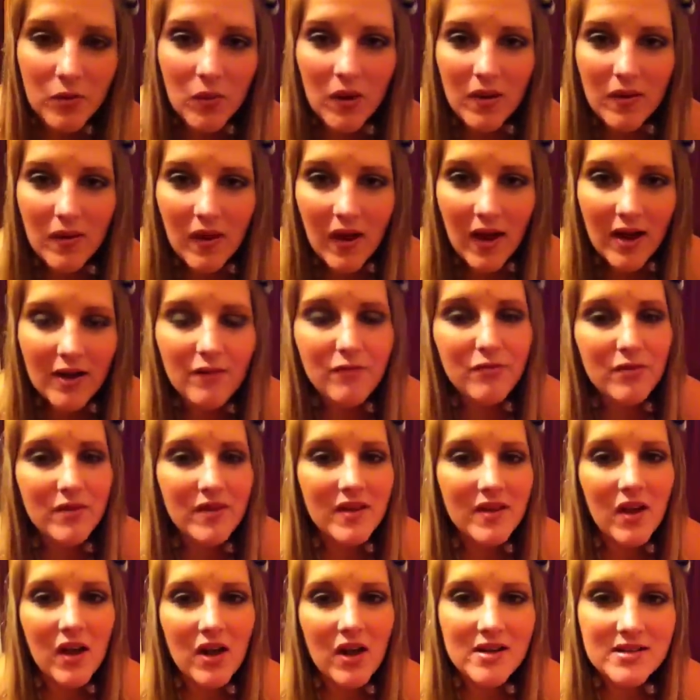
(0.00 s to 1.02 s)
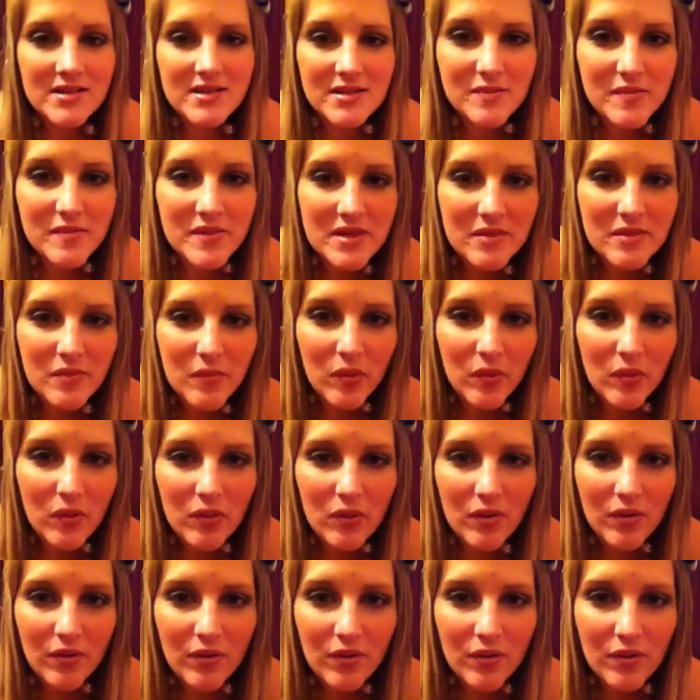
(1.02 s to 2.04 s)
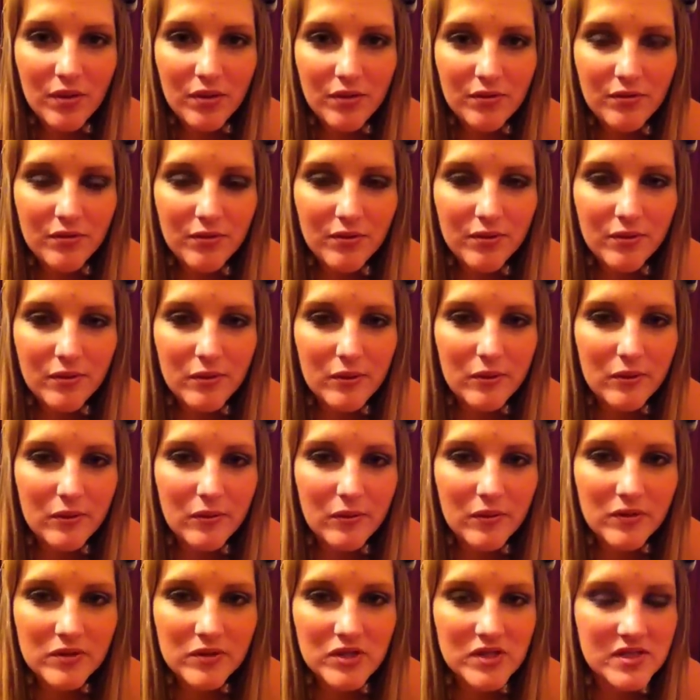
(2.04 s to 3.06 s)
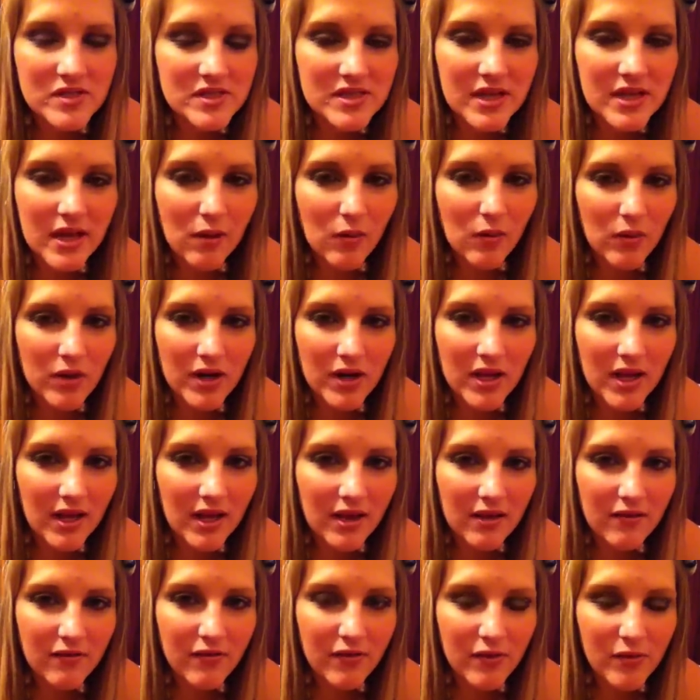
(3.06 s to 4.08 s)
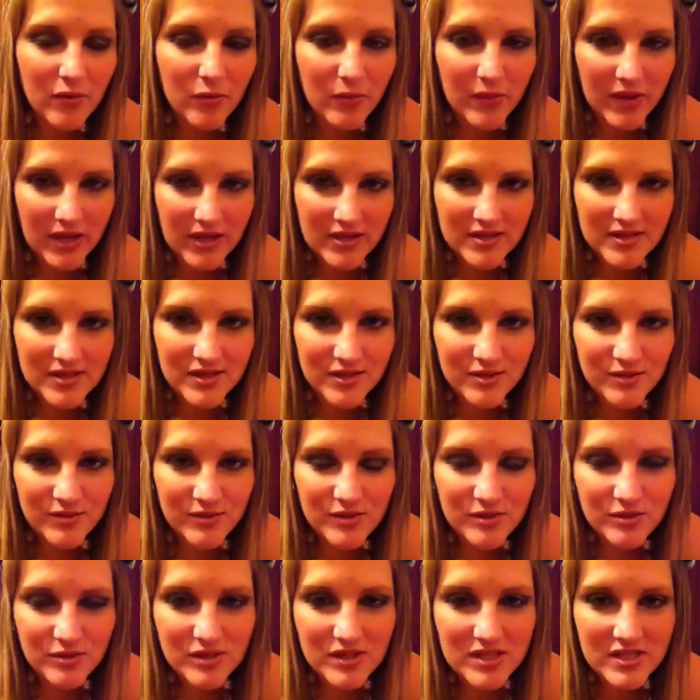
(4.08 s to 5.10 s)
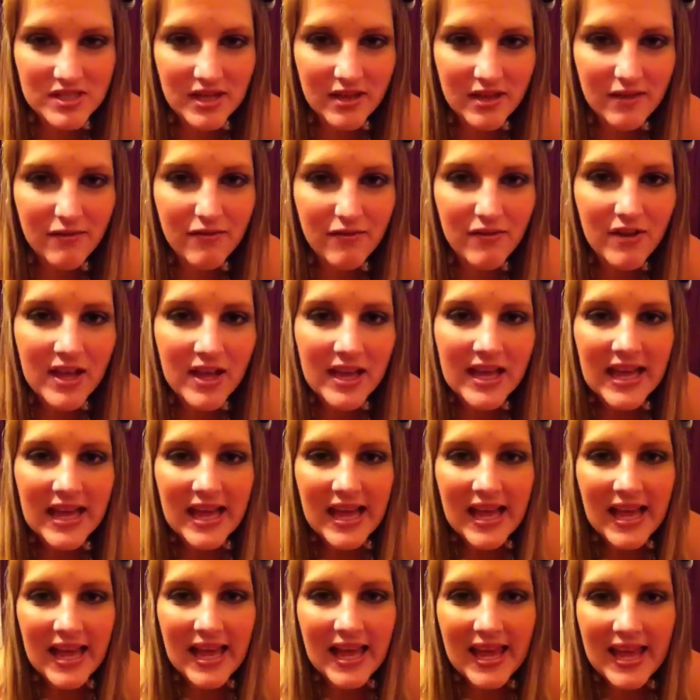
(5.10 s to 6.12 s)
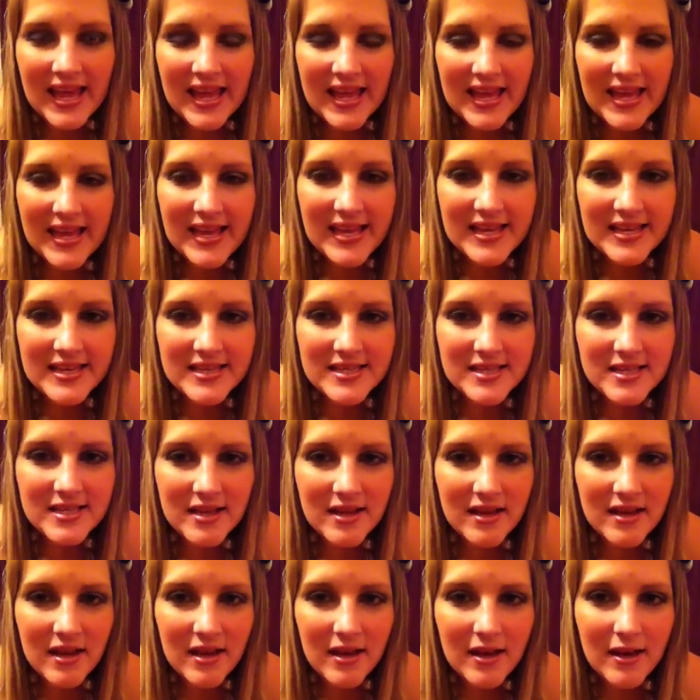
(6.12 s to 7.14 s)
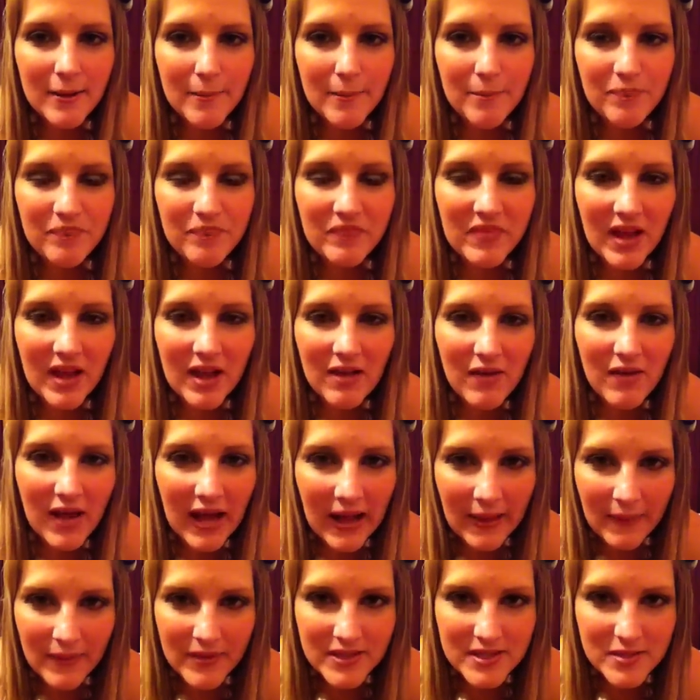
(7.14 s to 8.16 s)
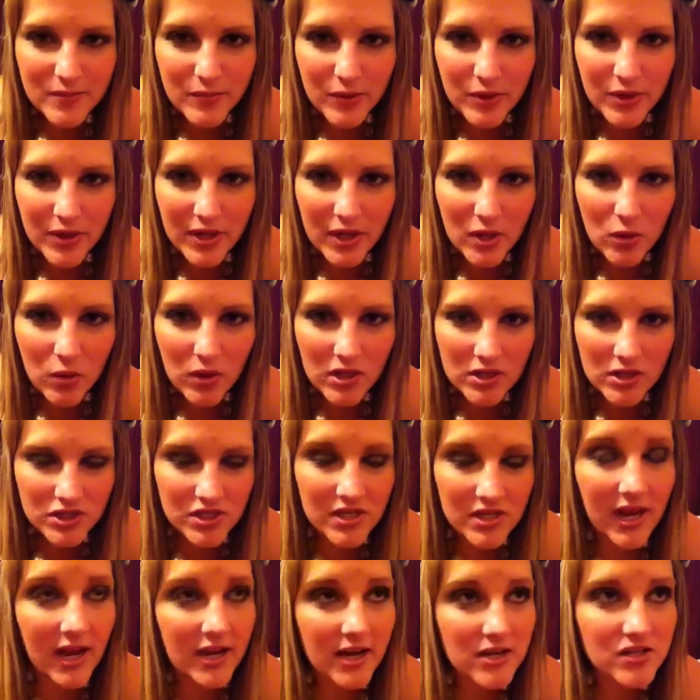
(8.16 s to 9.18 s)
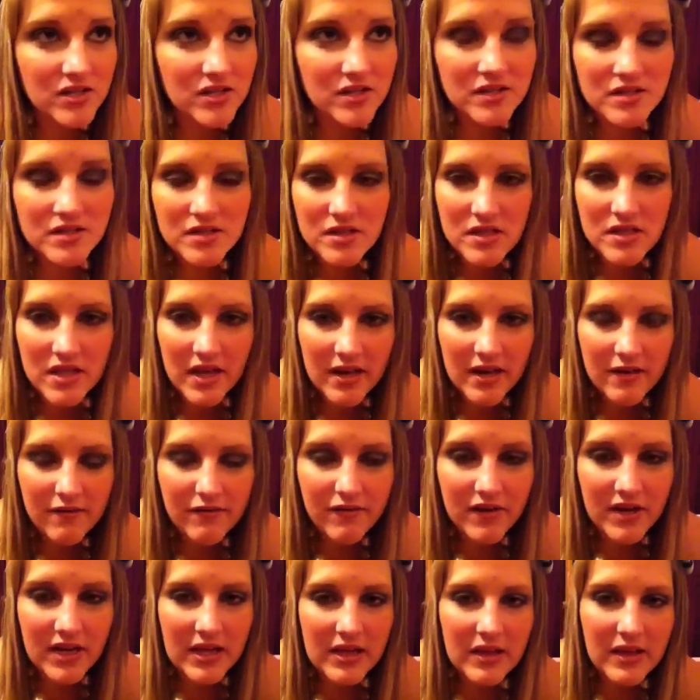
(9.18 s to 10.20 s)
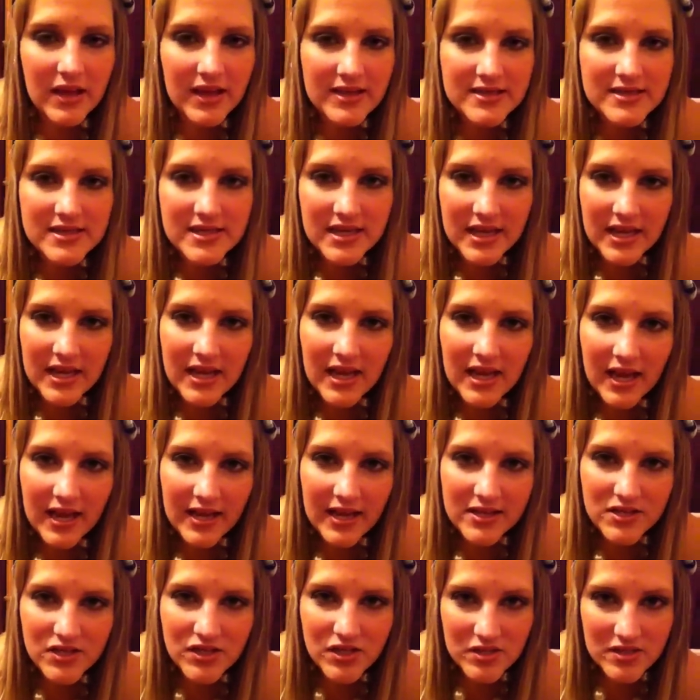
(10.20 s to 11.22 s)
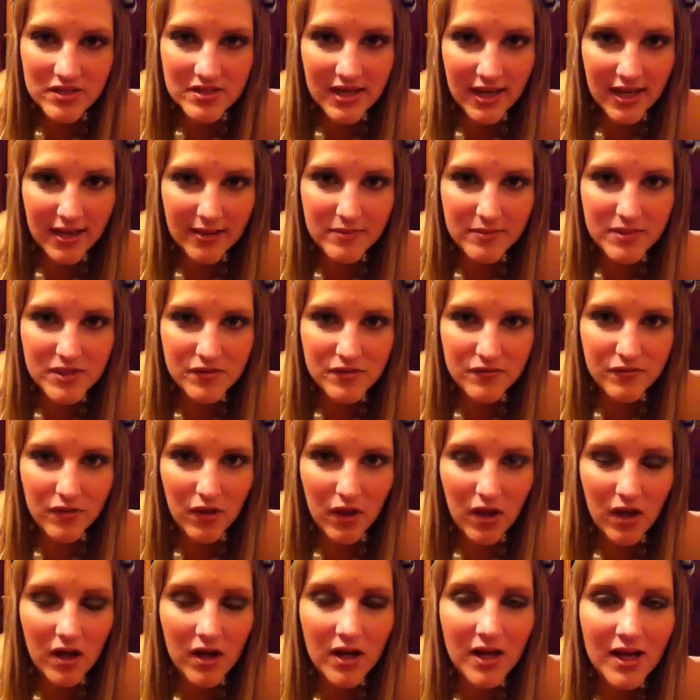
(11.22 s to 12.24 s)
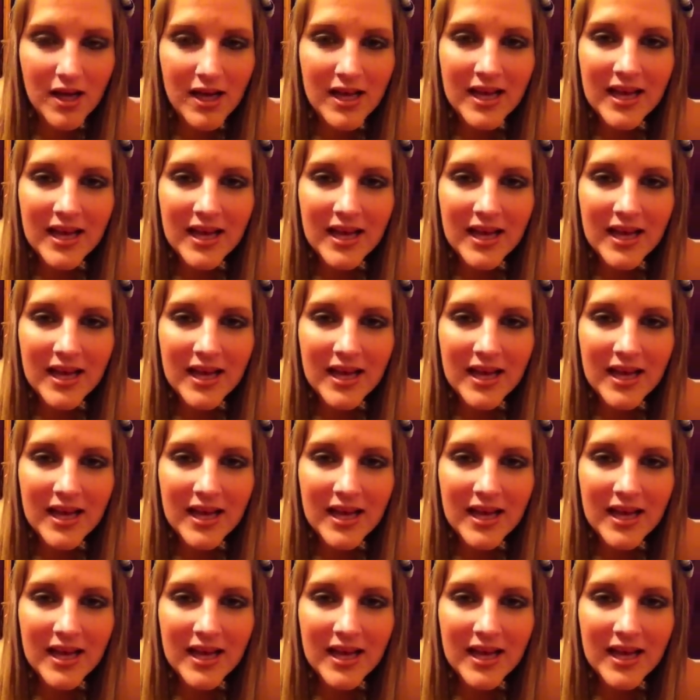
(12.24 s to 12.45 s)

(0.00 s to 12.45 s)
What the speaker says: lot of really awesome people through just networking for Biggest Loser stuff. And I've had this burning question. Actually, this is kind of funny. Last night, I took time to vlog,